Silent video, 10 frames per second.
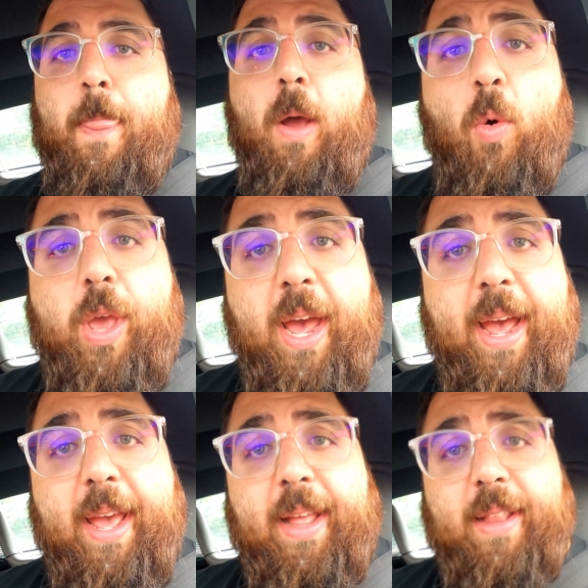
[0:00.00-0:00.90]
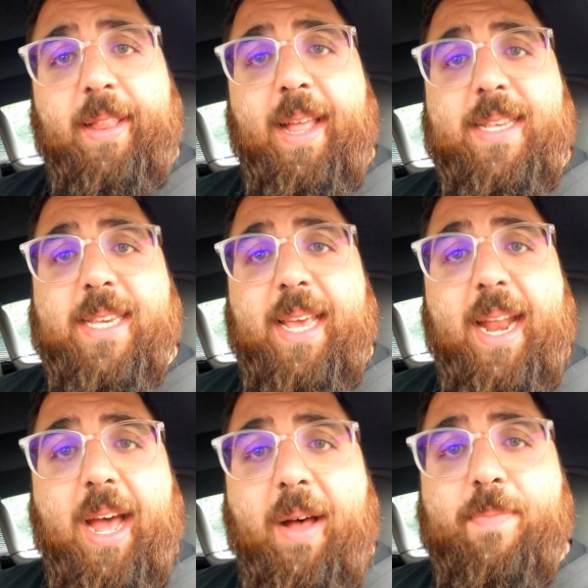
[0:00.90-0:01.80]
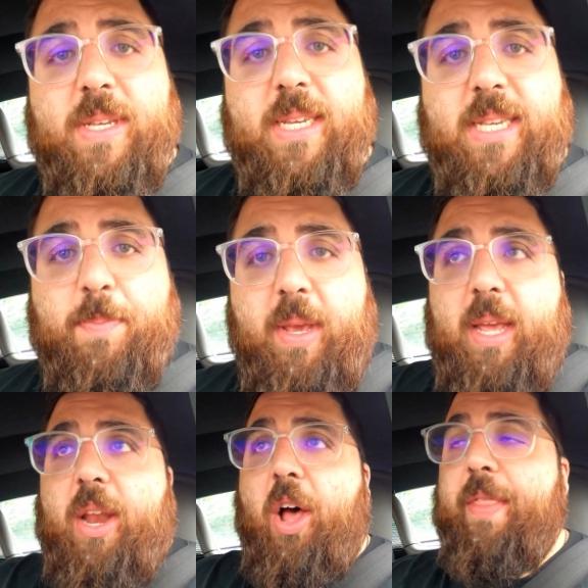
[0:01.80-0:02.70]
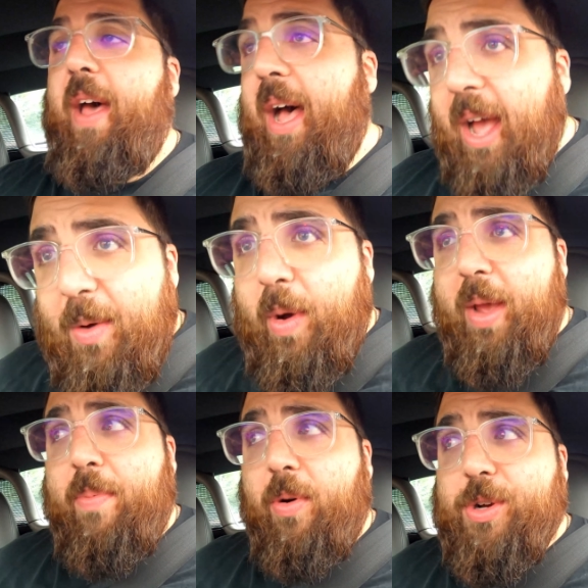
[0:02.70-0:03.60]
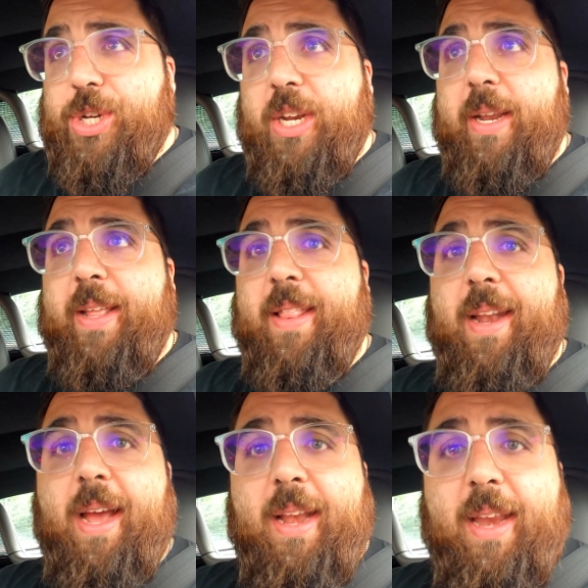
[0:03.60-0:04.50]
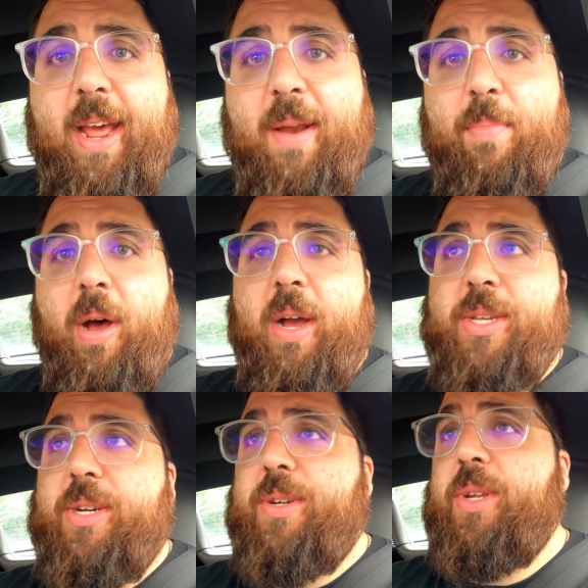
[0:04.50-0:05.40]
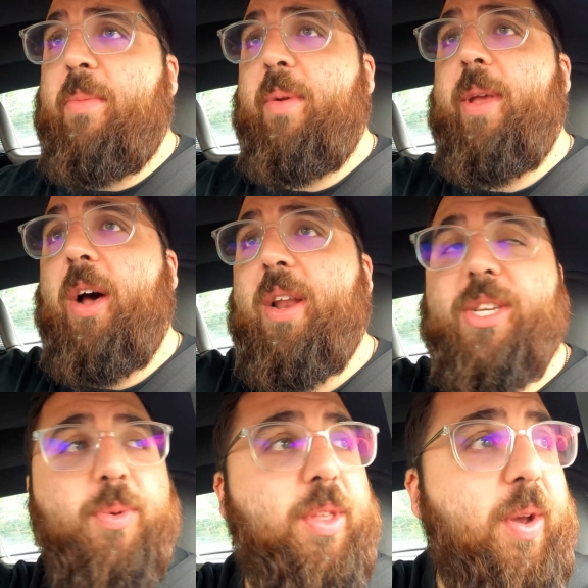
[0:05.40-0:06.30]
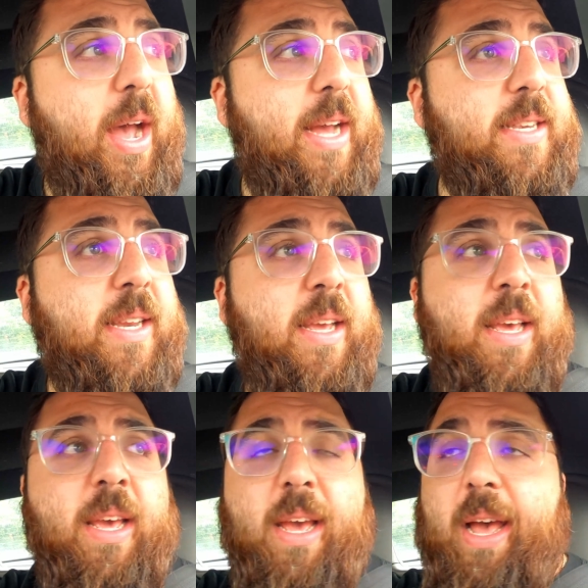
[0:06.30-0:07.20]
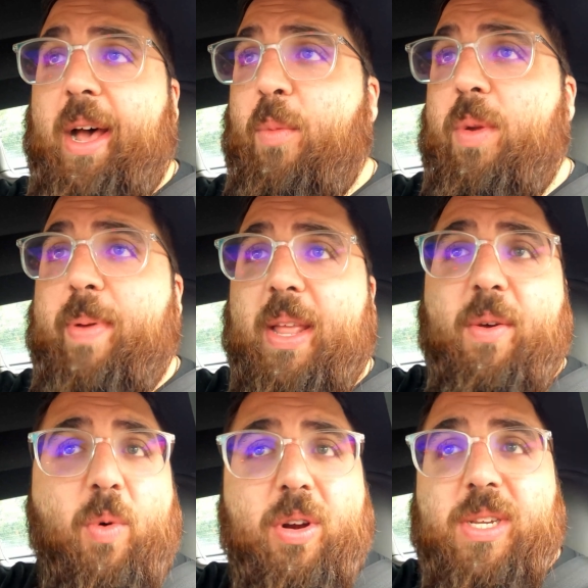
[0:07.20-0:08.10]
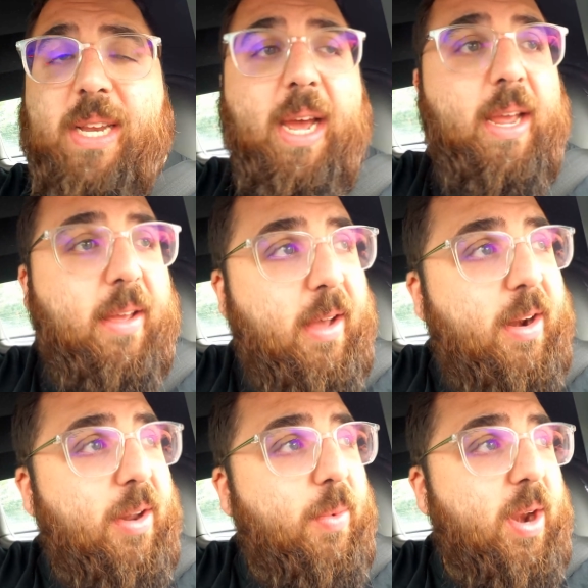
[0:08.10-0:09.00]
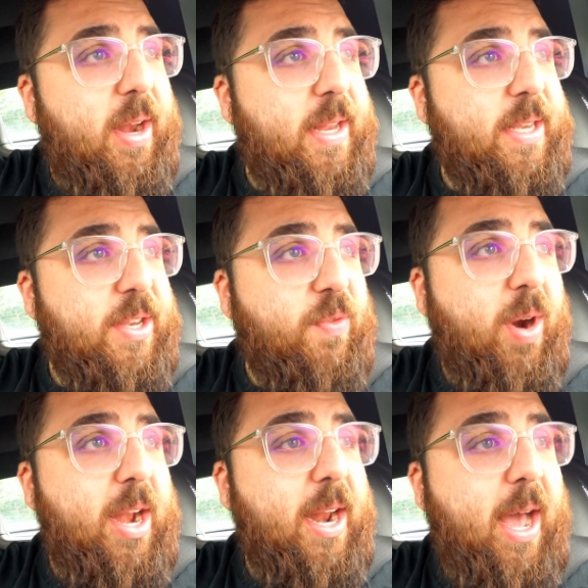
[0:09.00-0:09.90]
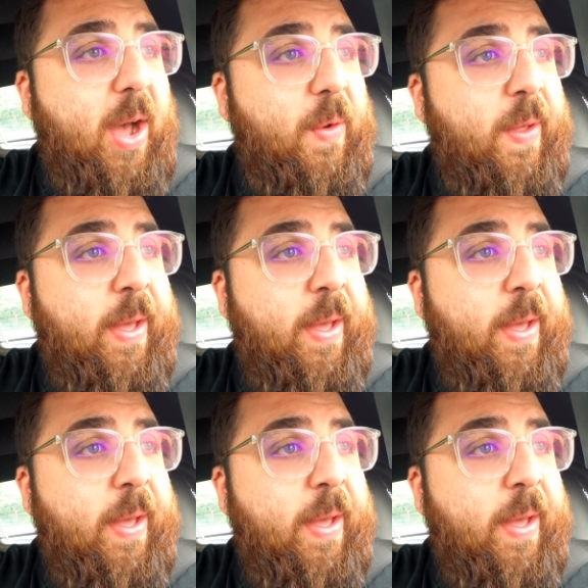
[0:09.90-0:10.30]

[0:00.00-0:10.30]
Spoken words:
Okay, let's get up to speed on the highway portion in the 99 Boxster. So I'm going to be honest with you guys, we picked the worst day. I don't know what it is. It's raining out.